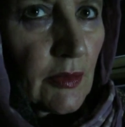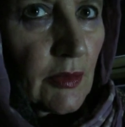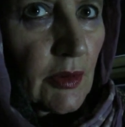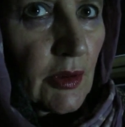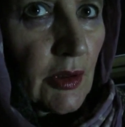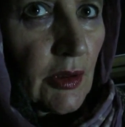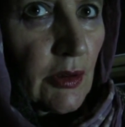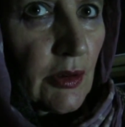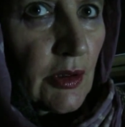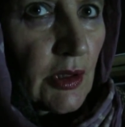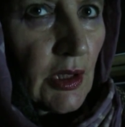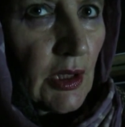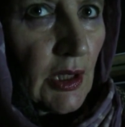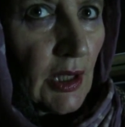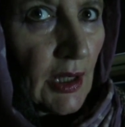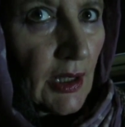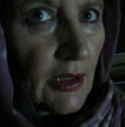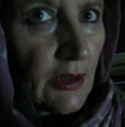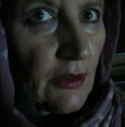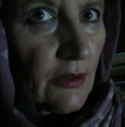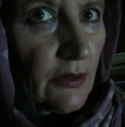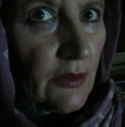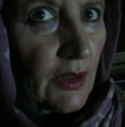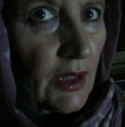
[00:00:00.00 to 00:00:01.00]
use a
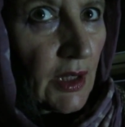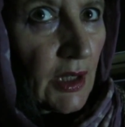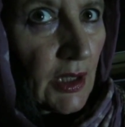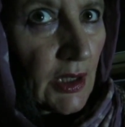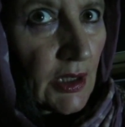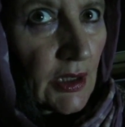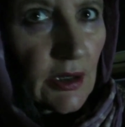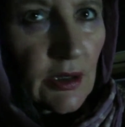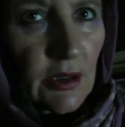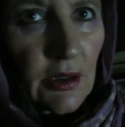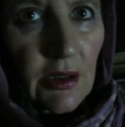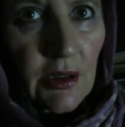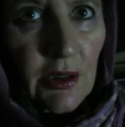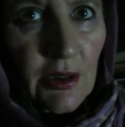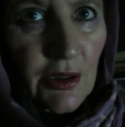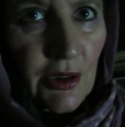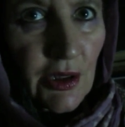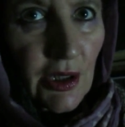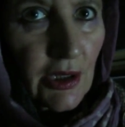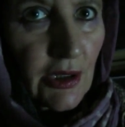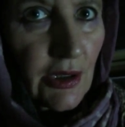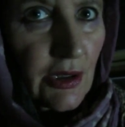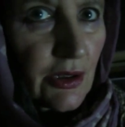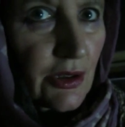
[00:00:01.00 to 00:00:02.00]
lot of hand
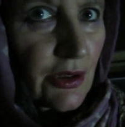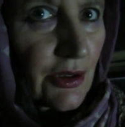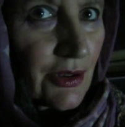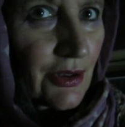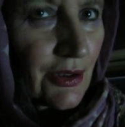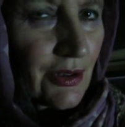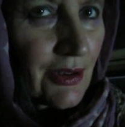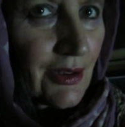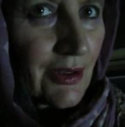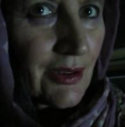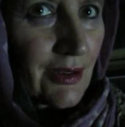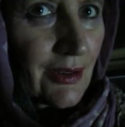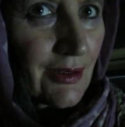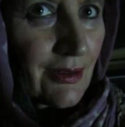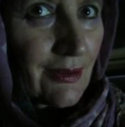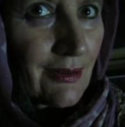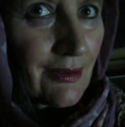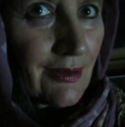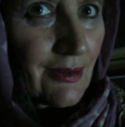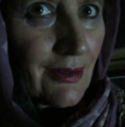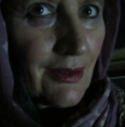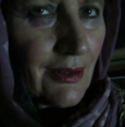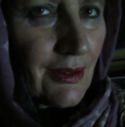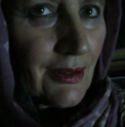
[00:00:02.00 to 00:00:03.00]
gestures,
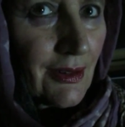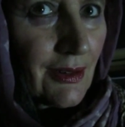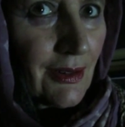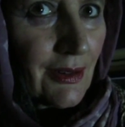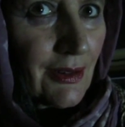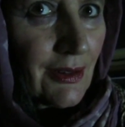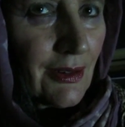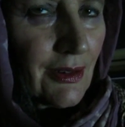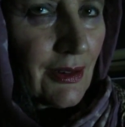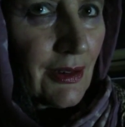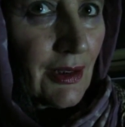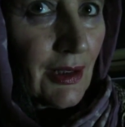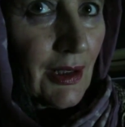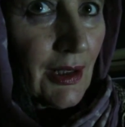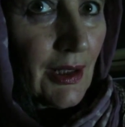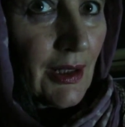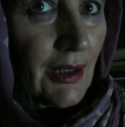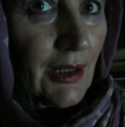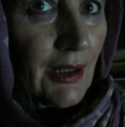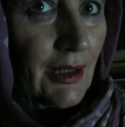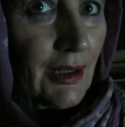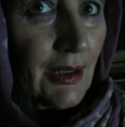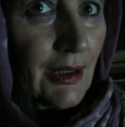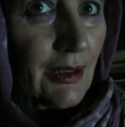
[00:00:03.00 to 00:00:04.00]

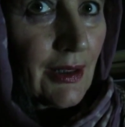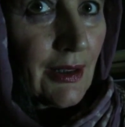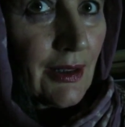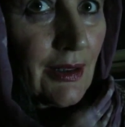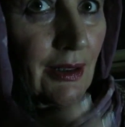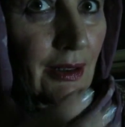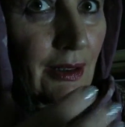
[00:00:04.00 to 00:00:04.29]
like